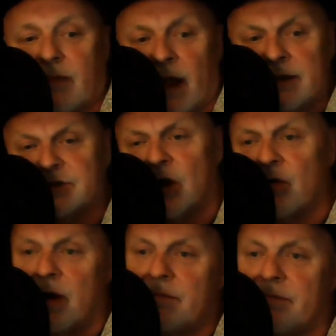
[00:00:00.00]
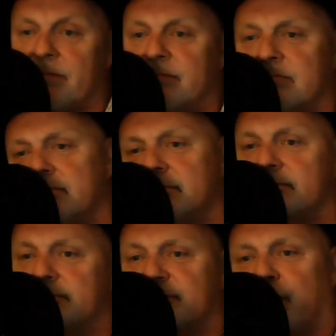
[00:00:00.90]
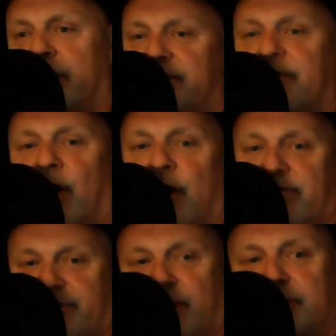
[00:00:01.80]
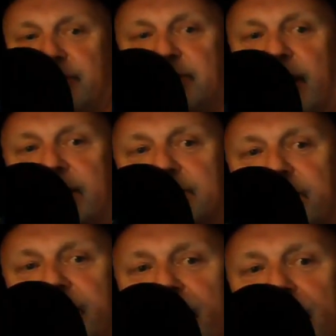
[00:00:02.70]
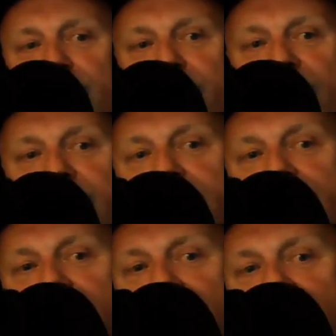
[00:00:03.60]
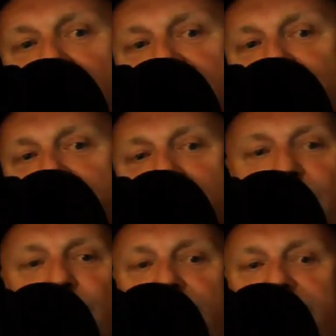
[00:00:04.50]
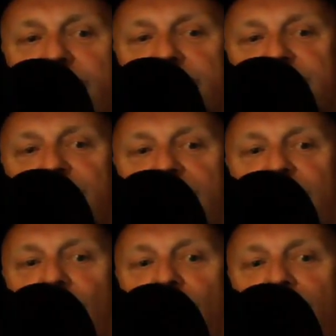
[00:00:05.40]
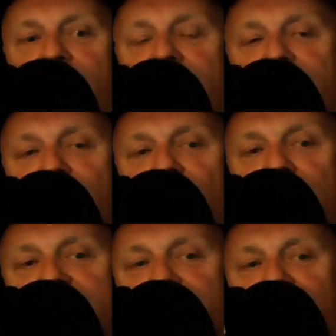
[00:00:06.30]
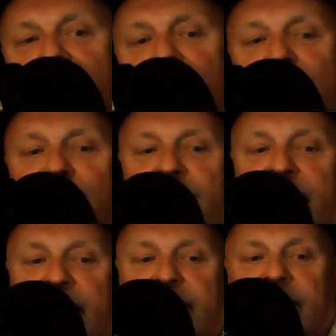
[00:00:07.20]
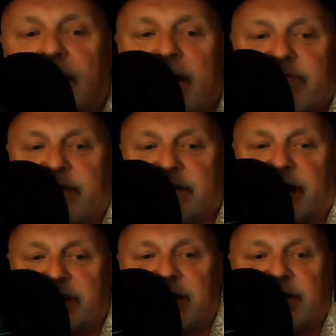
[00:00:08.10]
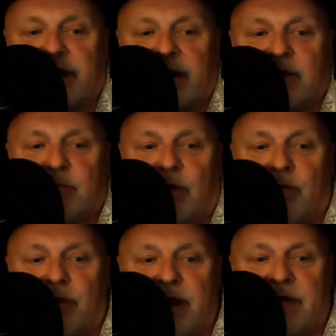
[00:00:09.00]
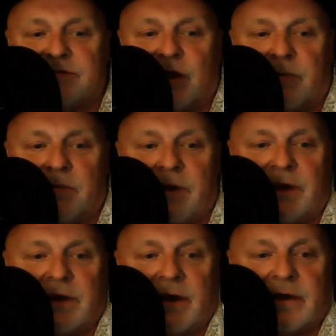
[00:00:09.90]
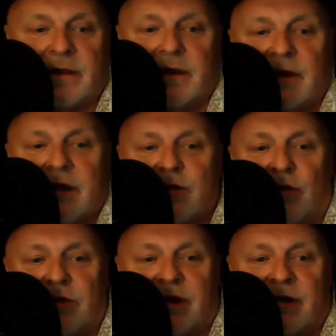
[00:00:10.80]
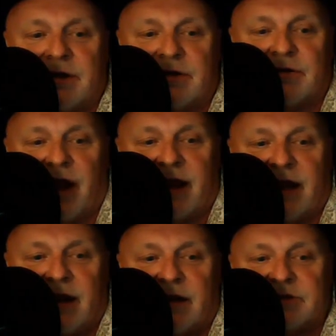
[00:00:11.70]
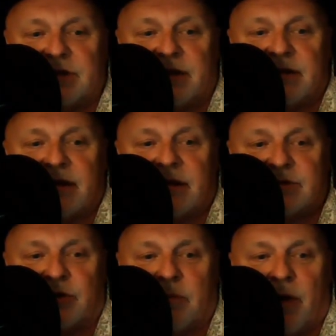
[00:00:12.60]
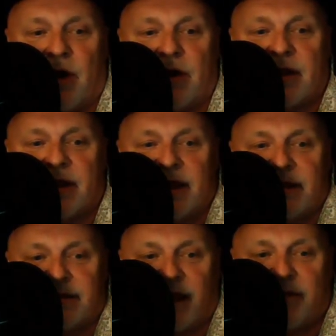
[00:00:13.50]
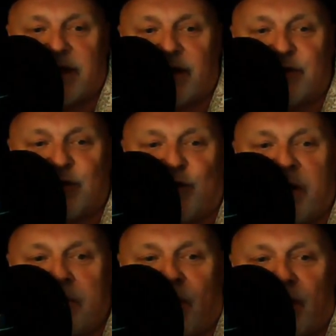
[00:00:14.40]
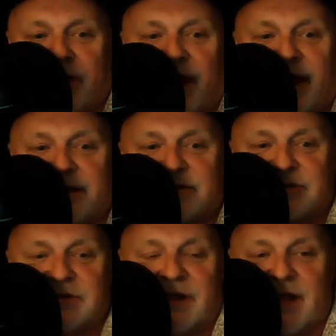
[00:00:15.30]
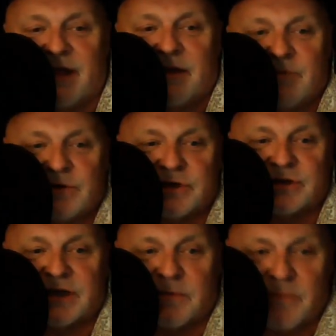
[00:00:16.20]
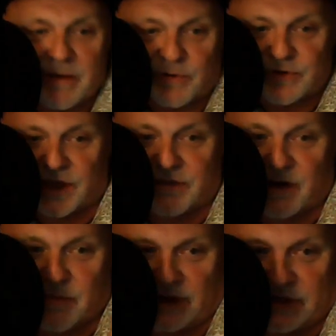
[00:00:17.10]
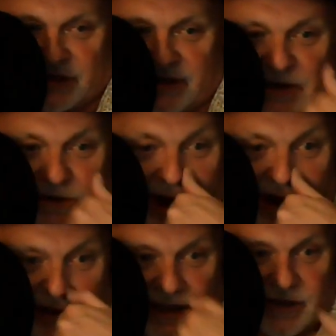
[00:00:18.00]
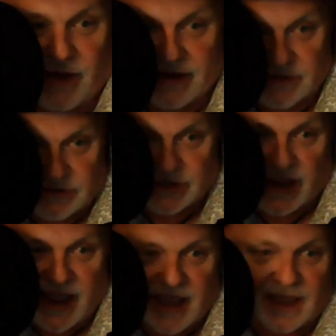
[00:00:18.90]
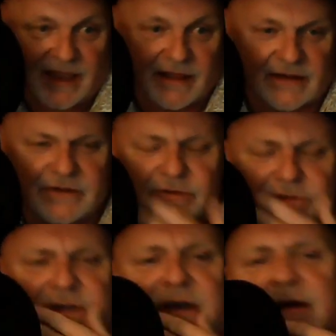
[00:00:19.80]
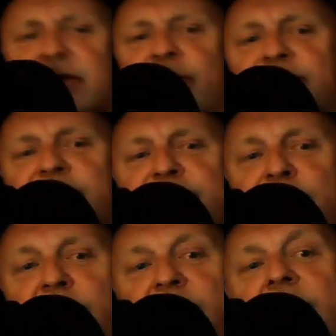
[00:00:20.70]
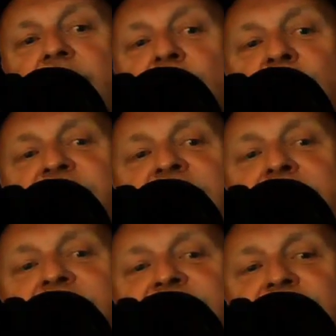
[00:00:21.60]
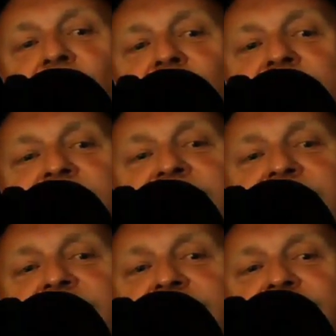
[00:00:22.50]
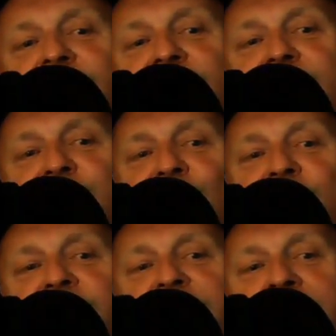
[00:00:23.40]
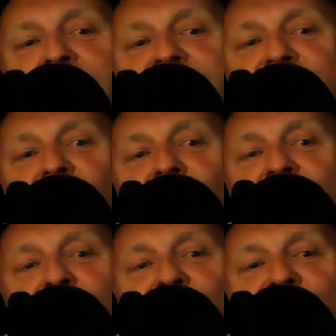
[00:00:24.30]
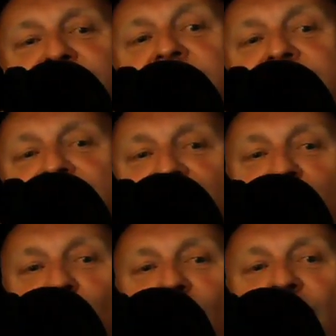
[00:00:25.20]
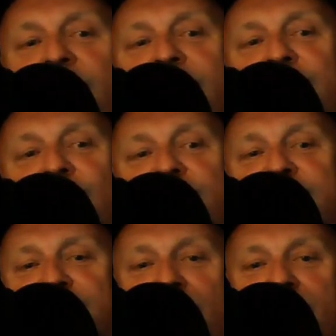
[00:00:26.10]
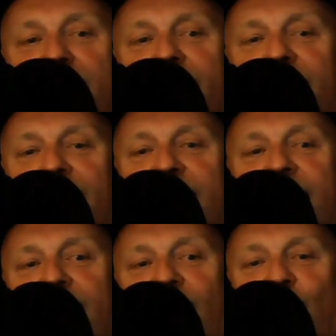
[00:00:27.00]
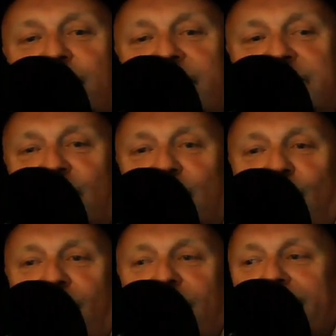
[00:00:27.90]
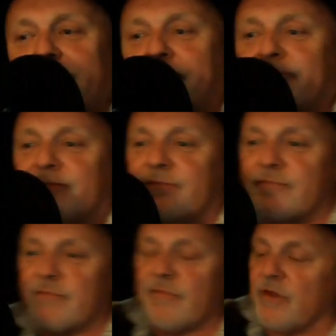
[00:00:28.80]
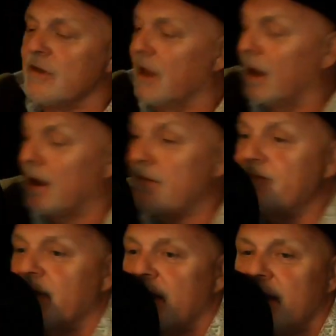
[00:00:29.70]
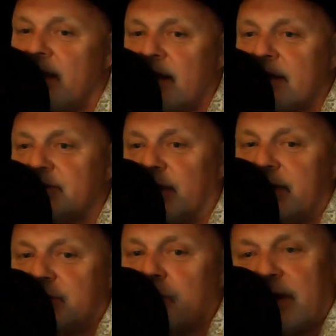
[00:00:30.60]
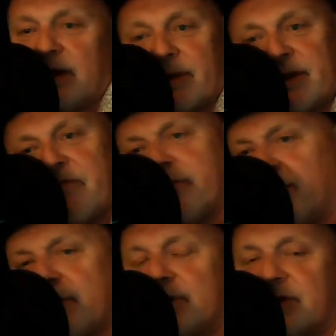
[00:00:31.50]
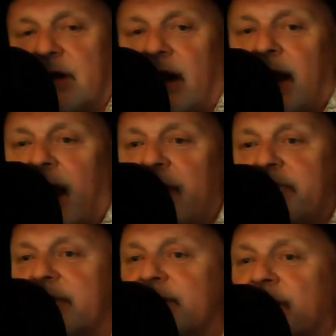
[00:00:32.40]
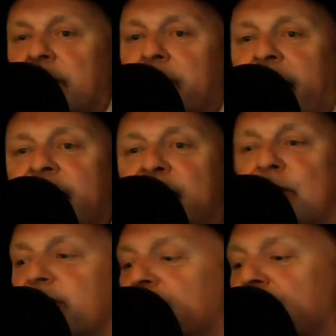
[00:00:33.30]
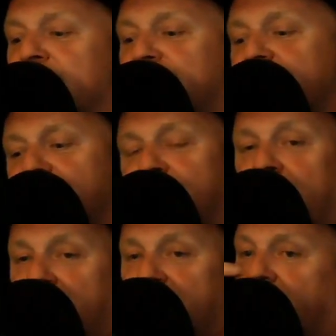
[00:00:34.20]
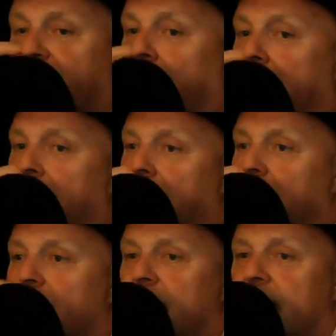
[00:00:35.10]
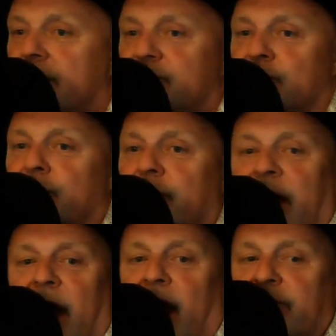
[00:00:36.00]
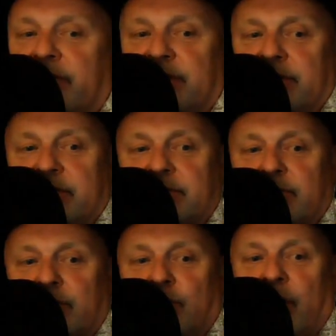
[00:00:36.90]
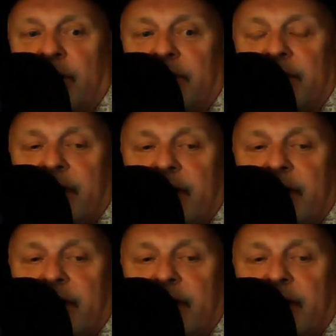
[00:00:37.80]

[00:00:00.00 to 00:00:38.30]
And so I'm 25, 30 seconds in front of you. But to everyone already who's said hi and you're listening in and looking in, fantastic. Thank you, Paul Reeves, Simon Meakin, Collie Duncan, great, Ian Anderson, Tony Byrne, Derek, how you doing, man? Martin Yates. Music City Member, thank you very much, sounding great, thank you. Andrew J, who's he? I know him from somewhere. My family in Scotland, very good. My family in Scotland are moving. Sam Wall, how you doing, Sam? I hope things are going well. Tonight's going to be a little bit different because I haven't done many of these streams. I've done 2.5. I did one